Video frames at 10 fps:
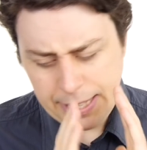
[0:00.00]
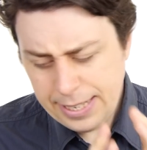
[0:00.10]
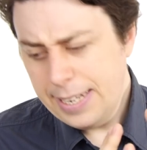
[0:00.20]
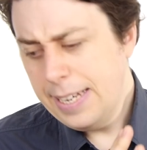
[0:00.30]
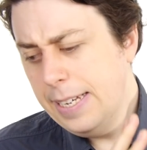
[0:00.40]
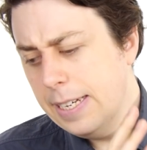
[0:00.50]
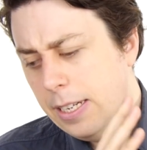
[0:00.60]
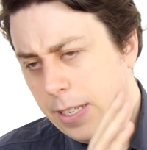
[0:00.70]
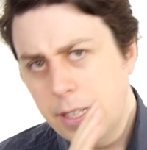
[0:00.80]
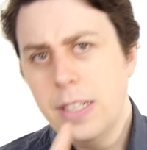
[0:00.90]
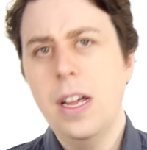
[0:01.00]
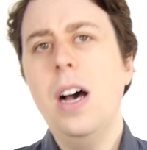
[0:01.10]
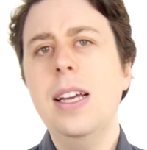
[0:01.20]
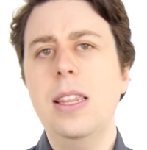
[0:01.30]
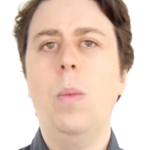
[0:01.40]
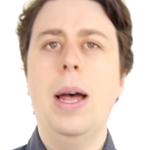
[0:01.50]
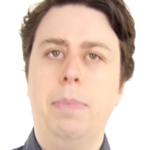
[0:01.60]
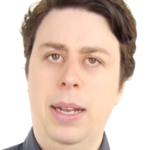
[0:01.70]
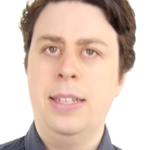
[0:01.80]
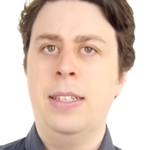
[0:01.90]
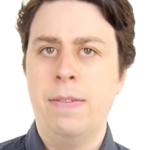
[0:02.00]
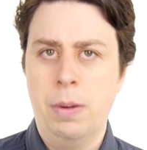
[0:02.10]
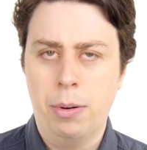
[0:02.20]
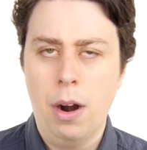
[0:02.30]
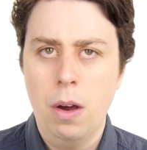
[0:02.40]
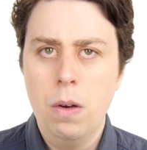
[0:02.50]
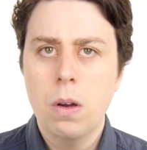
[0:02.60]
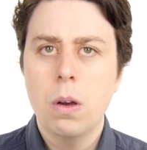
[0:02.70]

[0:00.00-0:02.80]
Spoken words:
You see, to design the OnePlus 7 Pro,